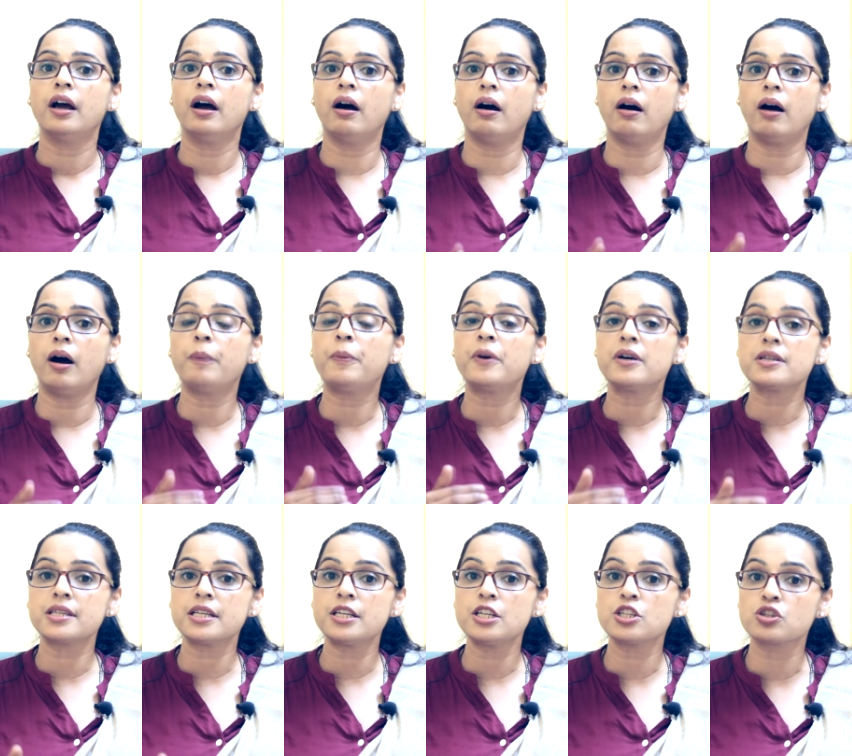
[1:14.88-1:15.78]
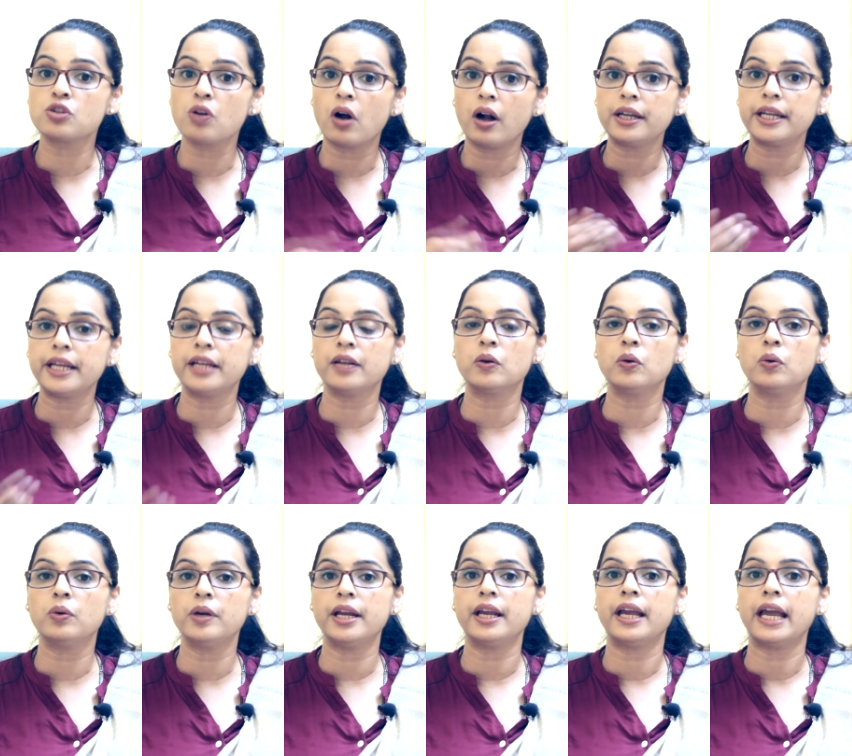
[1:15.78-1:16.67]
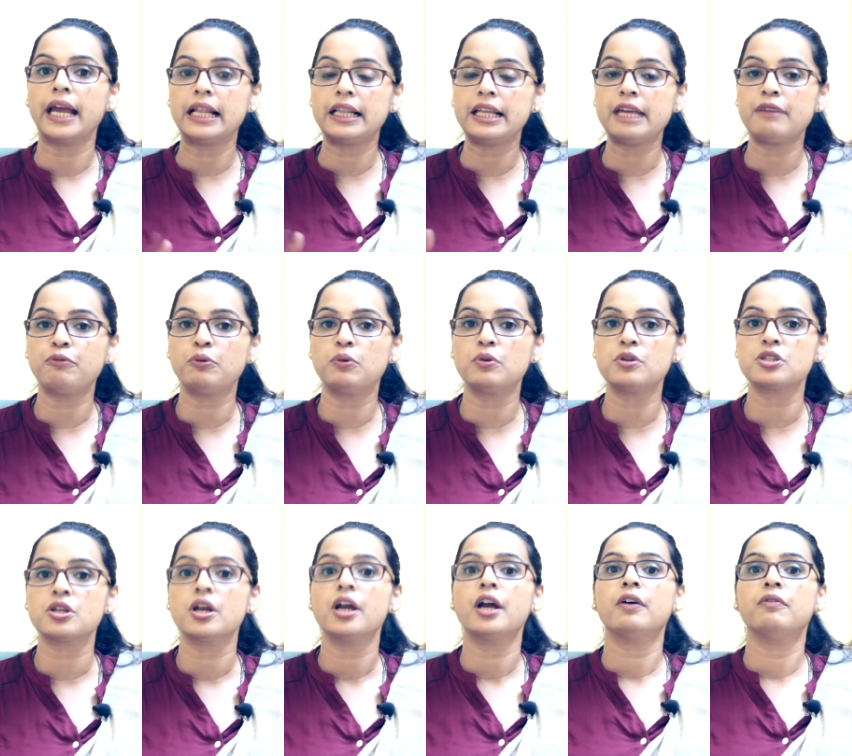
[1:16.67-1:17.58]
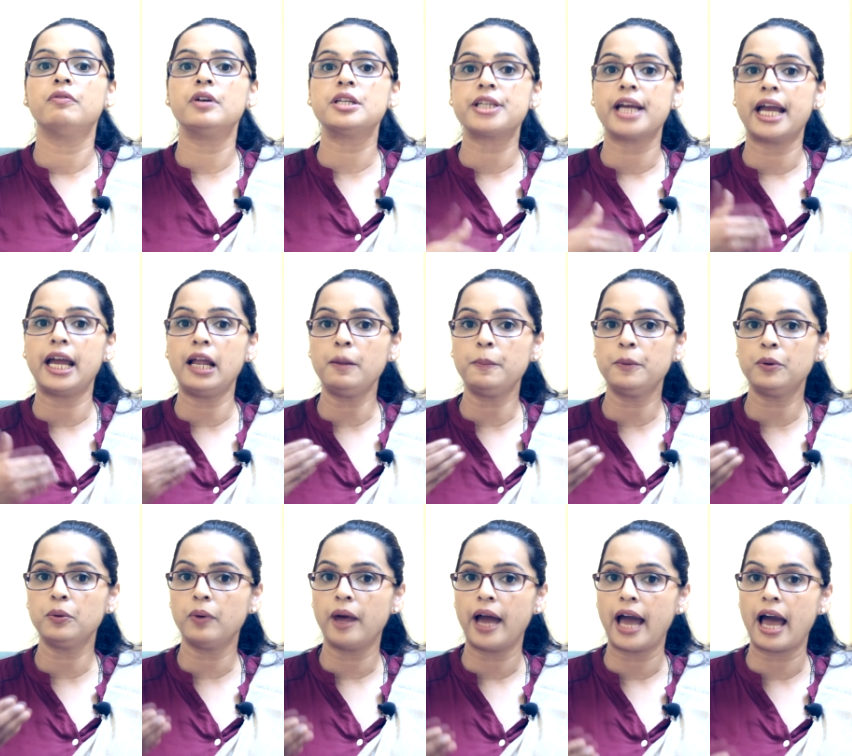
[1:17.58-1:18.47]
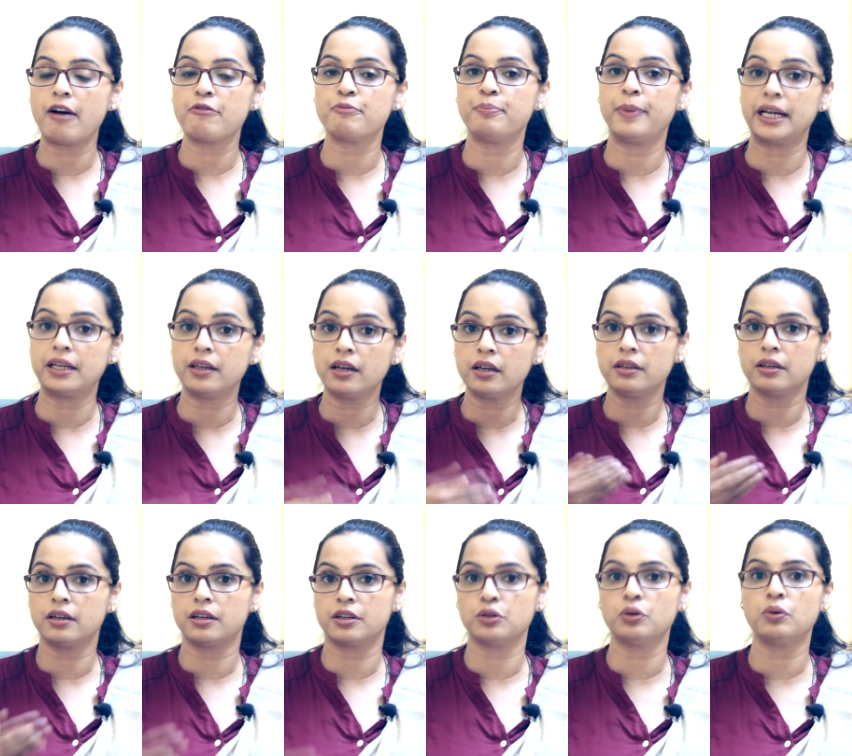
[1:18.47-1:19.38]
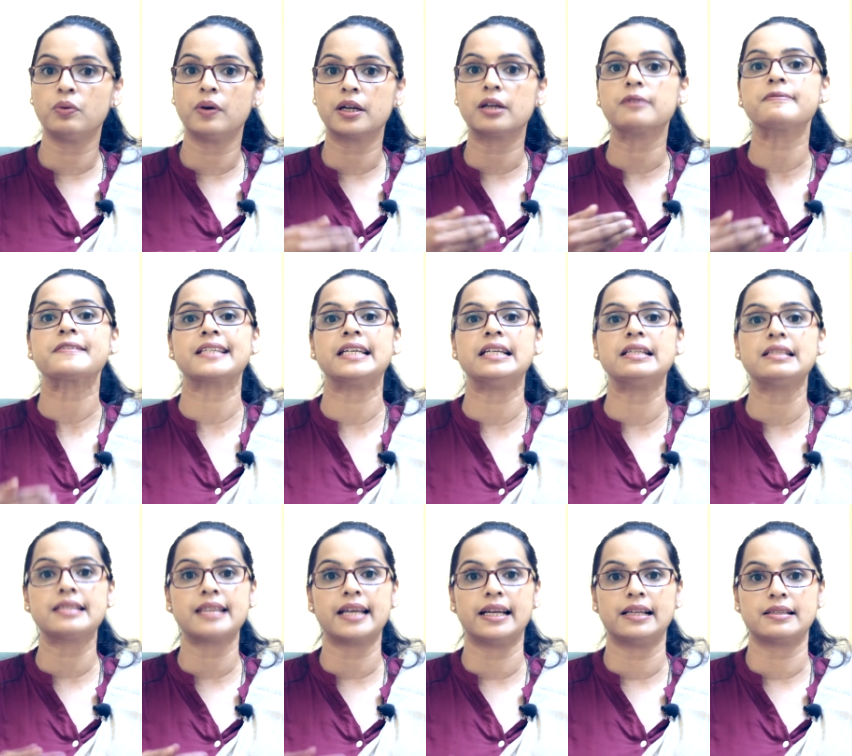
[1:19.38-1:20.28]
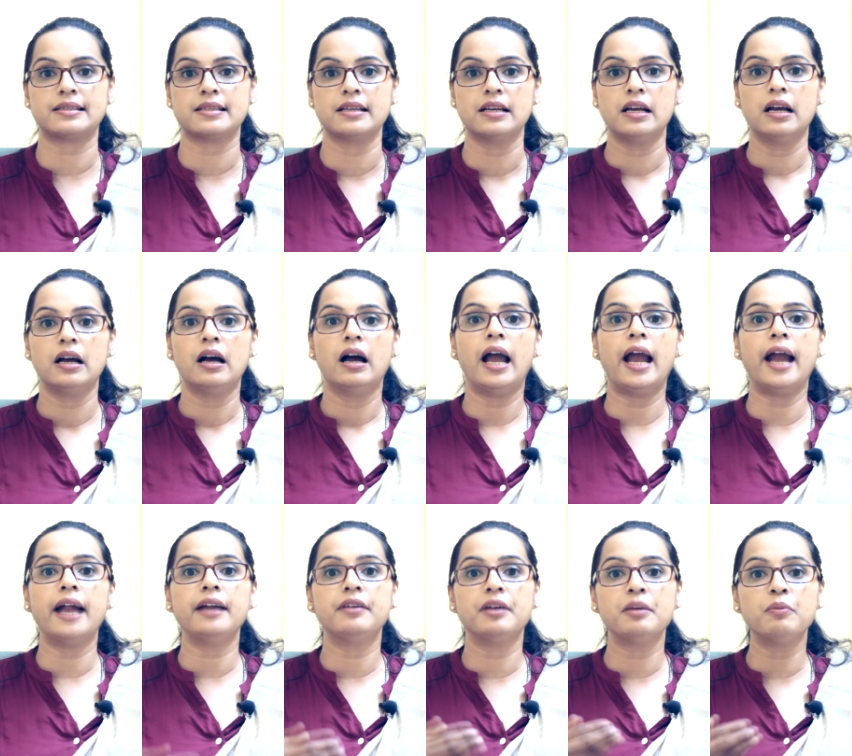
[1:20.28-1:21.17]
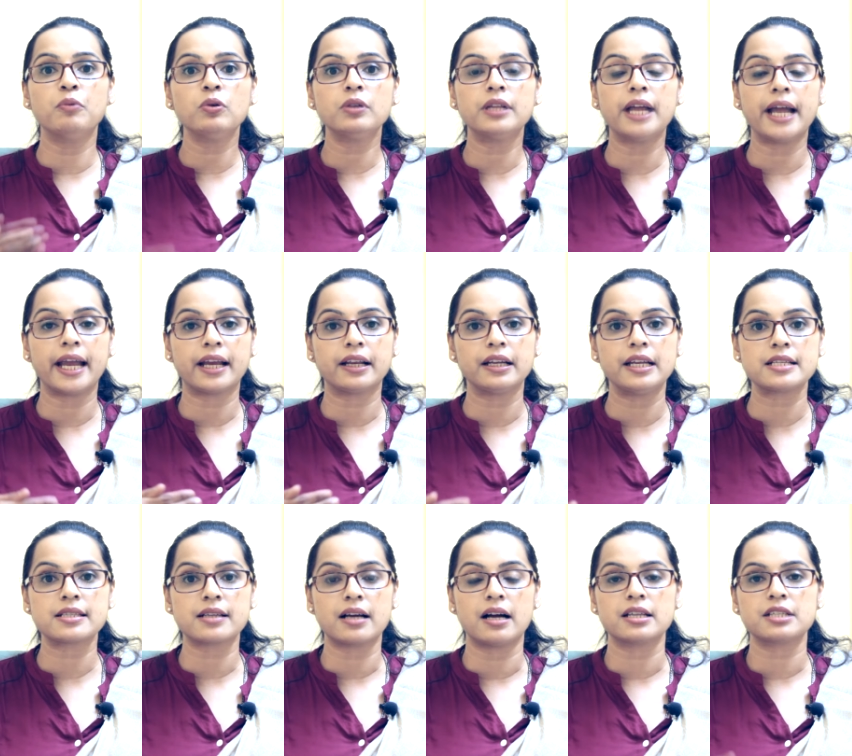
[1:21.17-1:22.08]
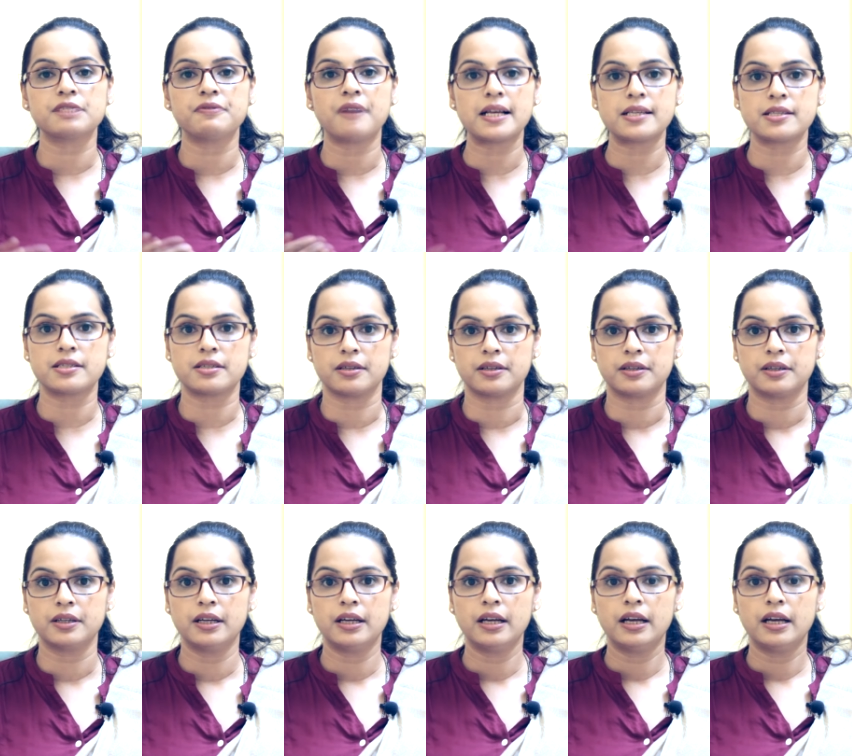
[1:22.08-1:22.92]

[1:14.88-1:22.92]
uh, a person is not including healthy foods which help to have better turnover of skin cells and remove the acne scars faster.